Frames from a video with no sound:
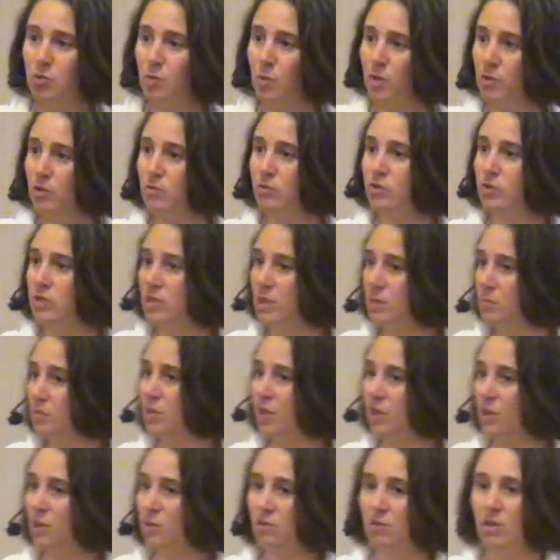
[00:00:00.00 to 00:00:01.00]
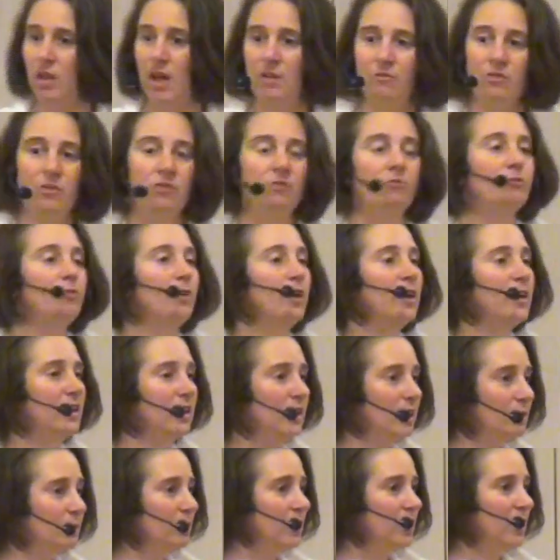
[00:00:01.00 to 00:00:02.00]
just when it seems like your life could
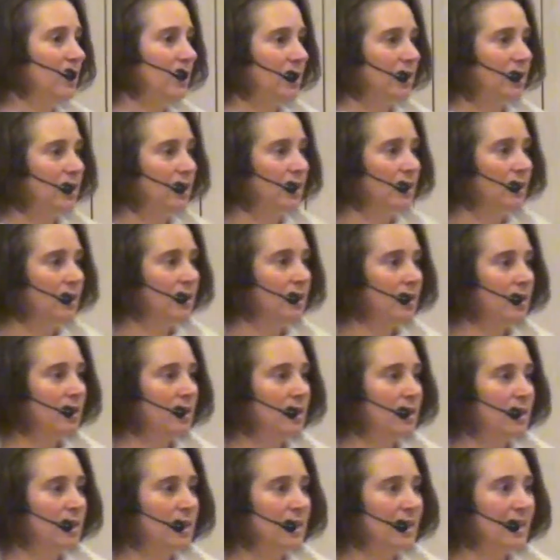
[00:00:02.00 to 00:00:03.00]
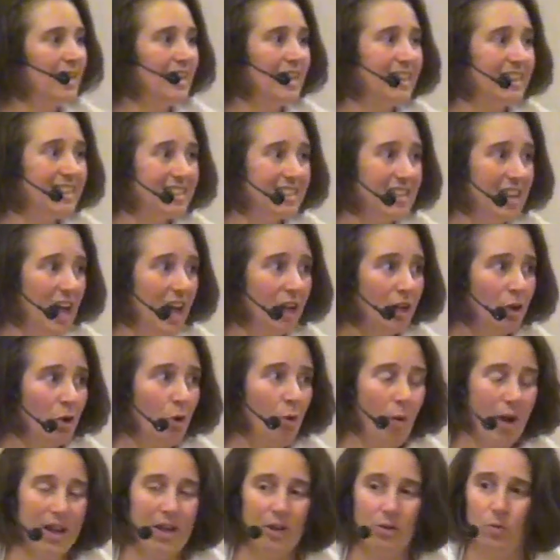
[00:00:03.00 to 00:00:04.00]
finally begin. It's not
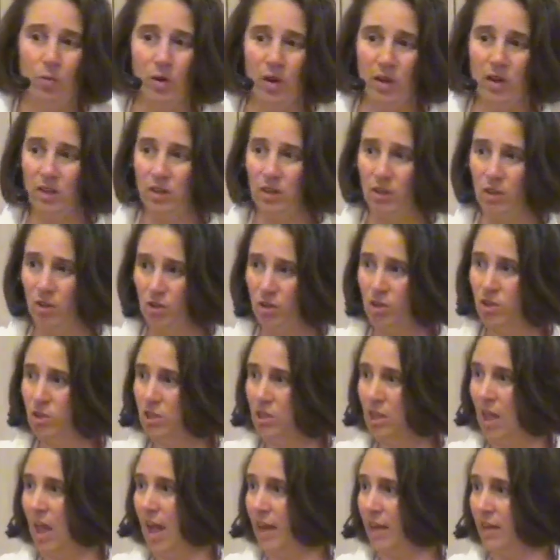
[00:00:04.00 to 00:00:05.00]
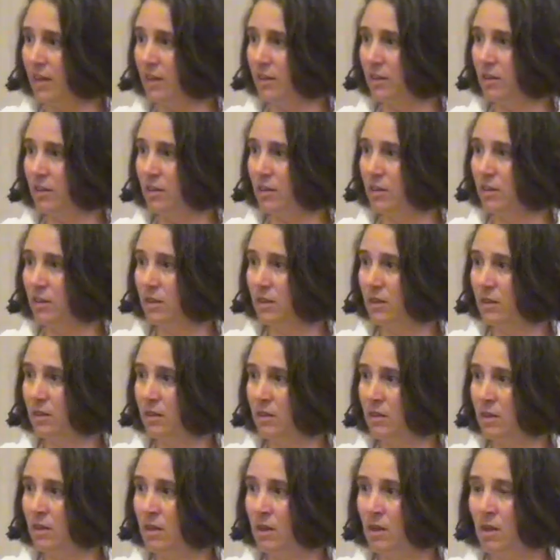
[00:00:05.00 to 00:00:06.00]
quite what it looks like.
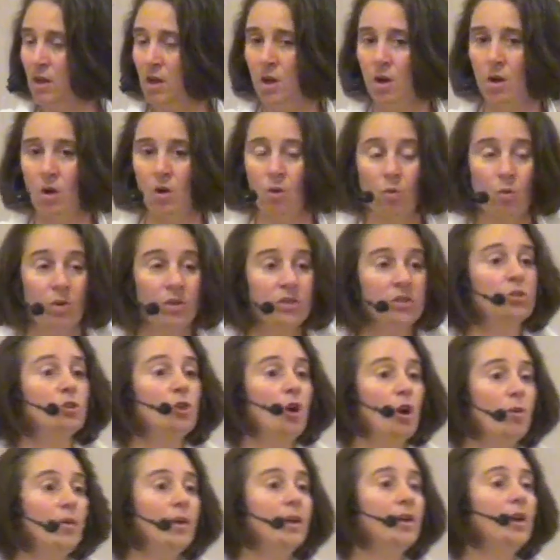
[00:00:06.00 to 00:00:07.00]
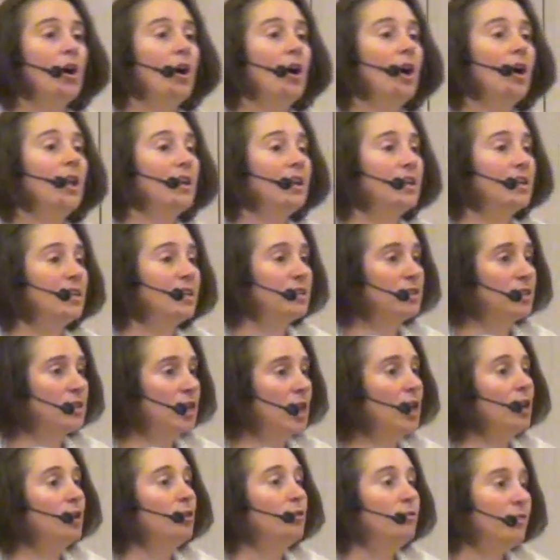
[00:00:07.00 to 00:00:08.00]
What's going on
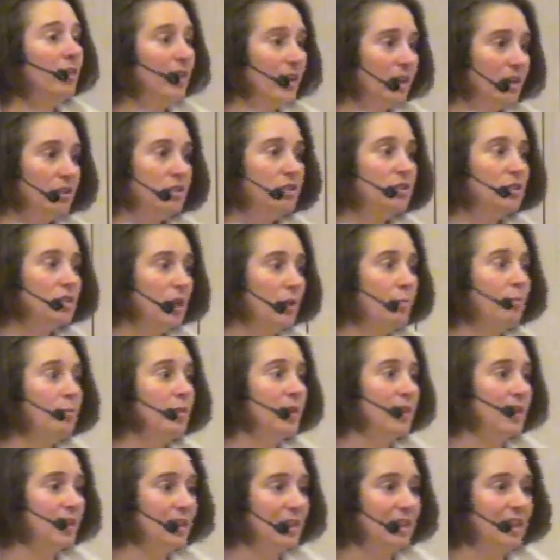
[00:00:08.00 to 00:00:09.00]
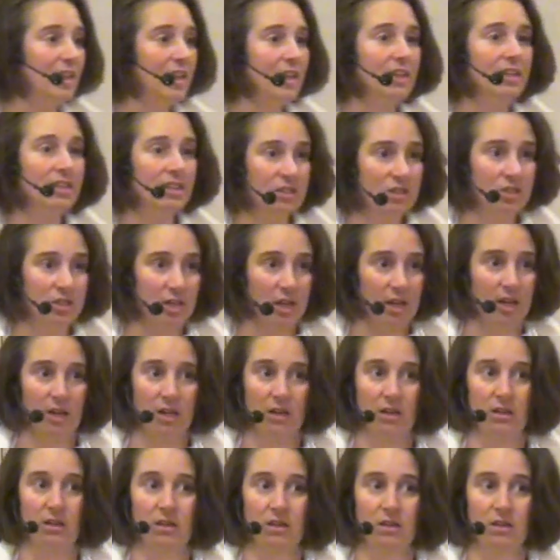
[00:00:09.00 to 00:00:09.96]
is you've held something in latency.